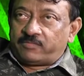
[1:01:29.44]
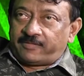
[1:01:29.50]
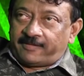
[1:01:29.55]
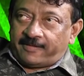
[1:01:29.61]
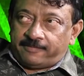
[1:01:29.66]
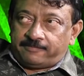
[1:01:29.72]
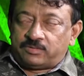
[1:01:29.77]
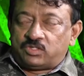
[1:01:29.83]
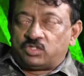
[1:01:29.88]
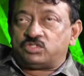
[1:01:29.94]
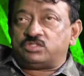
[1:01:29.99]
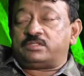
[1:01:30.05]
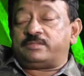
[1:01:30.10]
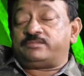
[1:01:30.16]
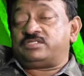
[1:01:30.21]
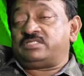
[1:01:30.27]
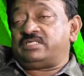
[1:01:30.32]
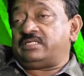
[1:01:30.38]
Yeah, because
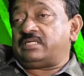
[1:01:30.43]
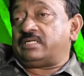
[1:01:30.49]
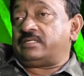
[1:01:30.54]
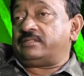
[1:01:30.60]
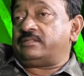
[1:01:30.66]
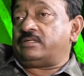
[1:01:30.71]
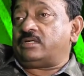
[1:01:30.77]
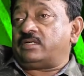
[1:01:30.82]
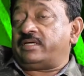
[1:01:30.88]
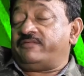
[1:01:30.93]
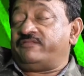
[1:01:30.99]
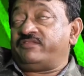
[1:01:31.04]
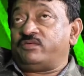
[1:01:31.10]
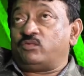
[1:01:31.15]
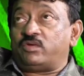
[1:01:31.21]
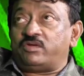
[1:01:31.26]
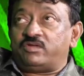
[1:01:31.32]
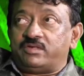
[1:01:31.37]
see,
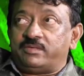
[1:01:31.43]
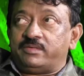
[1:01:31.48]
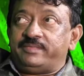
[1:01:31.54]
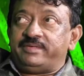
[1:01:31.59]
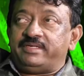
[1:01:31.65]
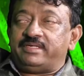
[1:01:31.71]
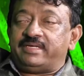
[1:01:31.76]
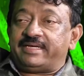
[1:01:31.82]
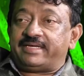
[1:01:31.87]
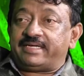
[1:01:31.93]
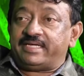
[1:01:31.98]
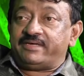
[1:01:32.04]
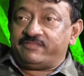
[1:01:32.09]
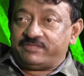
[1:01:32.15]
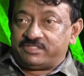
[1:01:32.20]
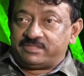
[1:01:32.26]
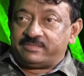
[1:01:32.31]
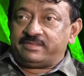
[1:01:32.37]
everyone will be like
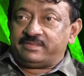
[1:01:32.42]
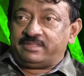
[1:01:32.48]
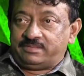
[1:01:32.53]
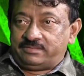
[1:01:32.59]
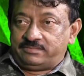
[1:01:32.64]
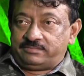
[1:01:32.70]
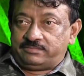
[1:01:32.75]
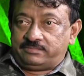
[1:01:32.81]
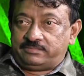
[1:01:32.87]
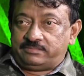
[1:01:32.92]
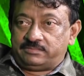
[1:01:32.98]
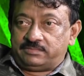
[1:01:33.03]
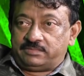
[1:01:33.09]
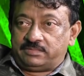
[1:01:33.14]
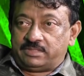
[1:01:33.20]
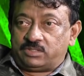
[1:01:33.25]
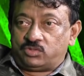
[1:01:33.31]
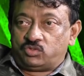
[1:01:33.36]
invisible.
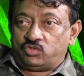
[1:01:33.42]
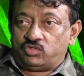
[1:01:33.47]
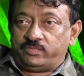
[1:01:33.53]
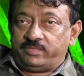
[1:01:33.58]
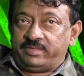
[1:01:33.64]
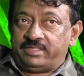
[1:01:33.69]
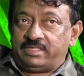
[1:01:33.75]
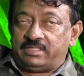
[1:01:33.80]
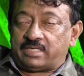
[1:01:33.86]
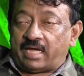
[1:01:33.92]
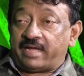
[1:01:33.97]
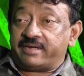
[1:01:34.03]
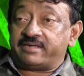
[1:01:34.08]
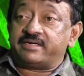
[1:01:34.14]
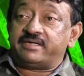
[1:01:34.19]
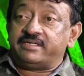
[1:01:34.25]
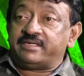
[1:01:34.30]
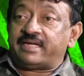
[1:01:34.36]
There could be
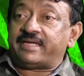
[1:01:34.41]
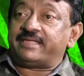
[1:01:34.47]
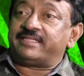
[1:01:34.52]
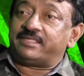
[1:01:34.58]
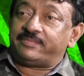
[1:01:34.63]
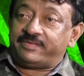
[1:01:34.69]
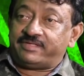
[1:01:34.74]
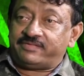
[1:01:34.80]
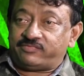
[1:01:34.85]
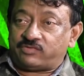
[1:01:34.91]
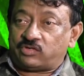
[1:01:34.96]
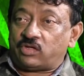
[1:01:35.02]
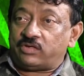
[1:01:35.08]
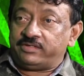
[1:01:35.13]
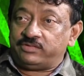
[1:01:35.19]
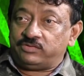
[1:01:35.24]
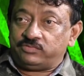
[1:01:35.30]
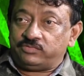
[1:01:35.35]
100 in Hyderabad for
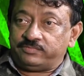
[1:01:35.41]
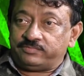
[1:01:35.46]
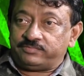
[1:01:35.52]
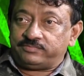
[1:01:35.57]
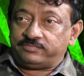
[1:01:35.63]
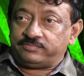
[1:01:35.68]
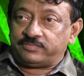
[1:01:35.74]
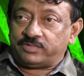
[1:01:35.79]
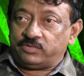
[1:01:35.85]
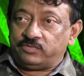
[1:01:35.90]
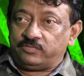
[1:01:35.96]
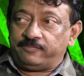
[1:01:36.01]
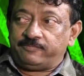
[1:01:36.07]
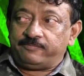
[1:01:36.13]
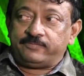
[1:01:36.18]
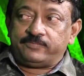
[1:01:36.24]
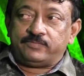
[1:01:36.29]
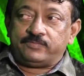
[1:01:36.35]
all I know, you
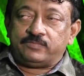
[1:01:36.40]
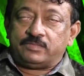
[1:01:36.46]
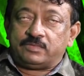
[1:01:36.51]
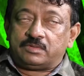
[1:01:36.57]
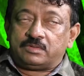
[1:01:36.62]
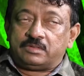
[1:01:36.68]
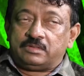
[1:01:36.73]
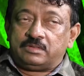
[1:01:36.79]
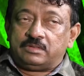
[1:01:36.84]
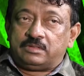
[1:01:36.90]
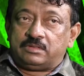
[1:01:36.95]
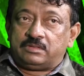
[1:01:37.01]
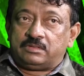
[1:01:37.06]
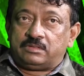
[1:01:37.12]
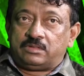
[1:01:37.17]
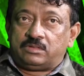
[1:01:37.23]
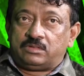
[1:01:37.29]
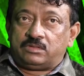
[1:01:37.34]

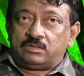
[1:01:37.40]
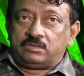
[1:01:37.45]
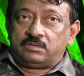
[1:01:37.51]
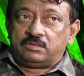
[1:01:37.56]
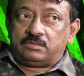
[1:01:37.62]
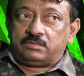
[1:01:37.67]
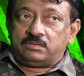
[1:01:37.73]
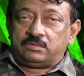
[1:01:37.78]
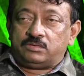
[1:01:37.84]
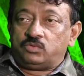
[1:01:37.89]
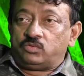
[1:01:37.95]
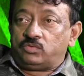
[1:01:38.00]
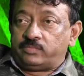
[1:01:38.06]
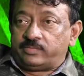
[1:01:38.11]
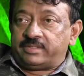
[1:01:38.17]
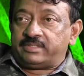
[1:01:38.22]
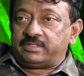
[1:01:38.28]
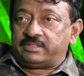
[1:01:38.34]

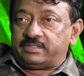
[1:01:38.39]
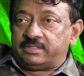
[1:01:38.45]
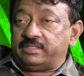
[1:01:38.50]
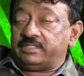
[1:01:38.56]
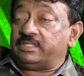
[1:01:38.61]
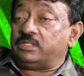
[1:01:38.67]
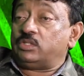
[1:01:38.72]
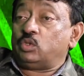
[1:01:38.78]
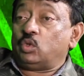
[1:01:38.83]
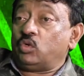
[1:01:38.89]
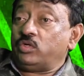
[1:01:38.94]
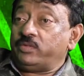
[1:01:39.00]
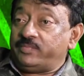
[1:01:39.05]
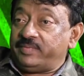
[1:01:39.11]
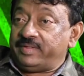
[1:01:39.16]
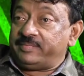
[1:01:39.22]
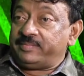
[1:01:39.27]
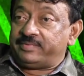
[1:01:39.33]
know, but in the
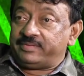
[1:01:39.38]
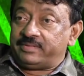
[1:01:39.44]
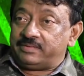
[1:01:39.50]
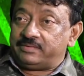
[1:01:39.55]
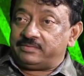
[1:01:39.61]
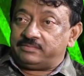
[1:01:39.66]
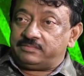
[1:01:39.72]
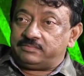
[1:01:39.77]
known people